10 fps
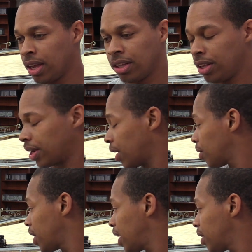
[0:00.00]
You
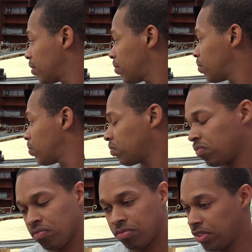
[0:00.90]
know, they
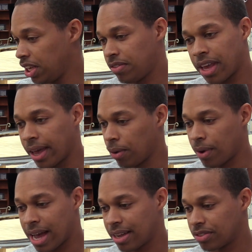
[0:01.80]

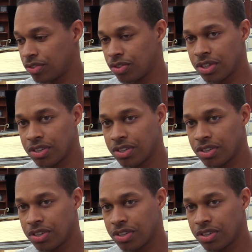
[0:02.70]
detail-wise is to the